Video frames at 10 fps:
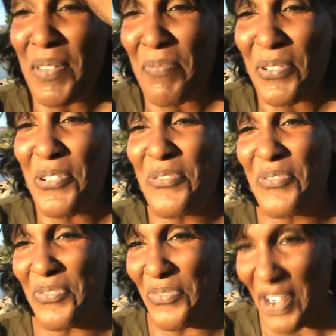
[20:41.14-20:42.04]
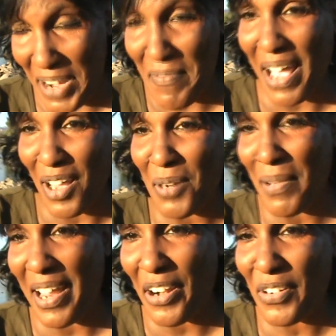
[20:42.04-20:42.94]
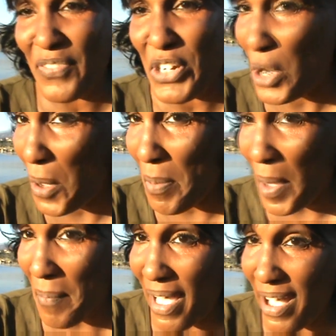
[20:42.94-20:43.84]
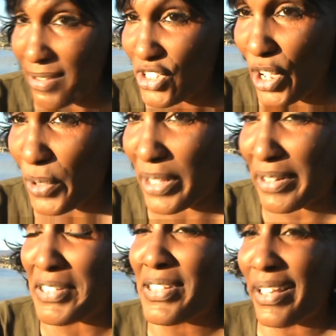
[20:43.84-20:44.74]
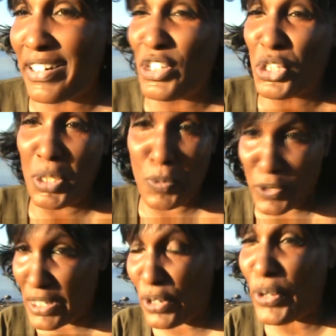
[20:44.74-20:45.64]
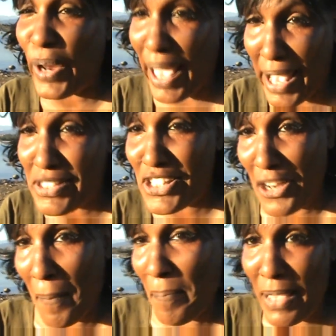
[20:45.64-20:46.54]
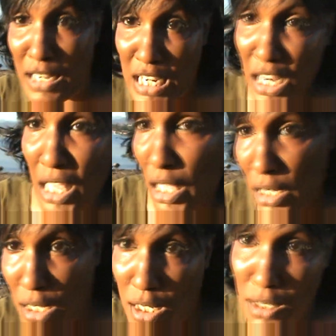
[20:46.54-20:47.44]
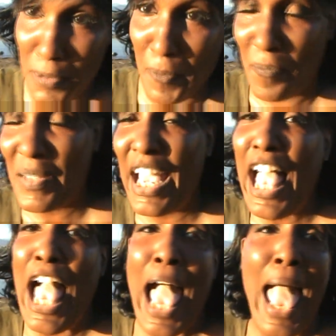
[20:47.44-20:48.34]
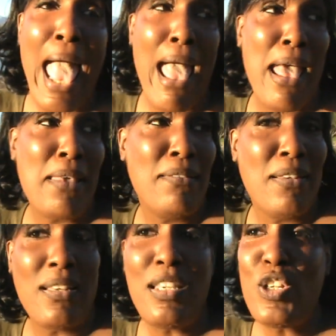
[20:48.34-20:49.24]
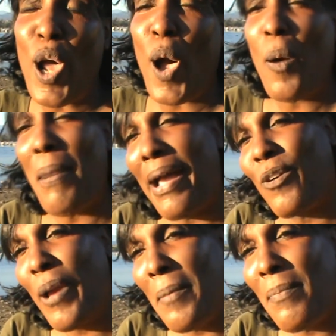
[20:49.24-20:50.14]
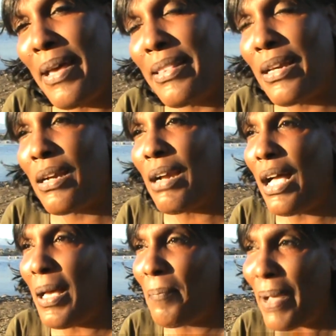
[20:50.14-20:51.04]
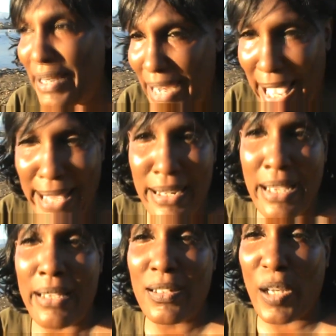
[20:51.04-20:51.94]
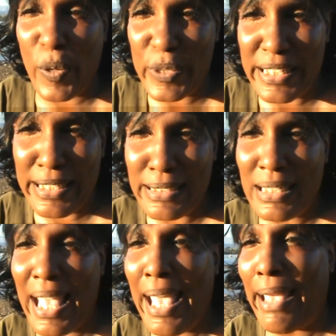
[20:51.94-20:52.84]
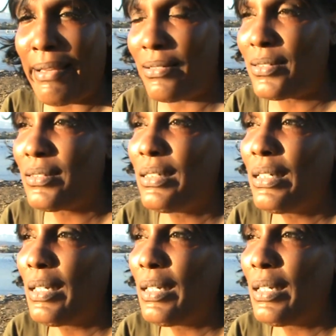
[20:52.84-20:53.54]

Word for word: People who read my autobiography know about my Aunt Zola because, honey, she will tell your ass in a minute, honey and you know my grandmother um, my nana glodine and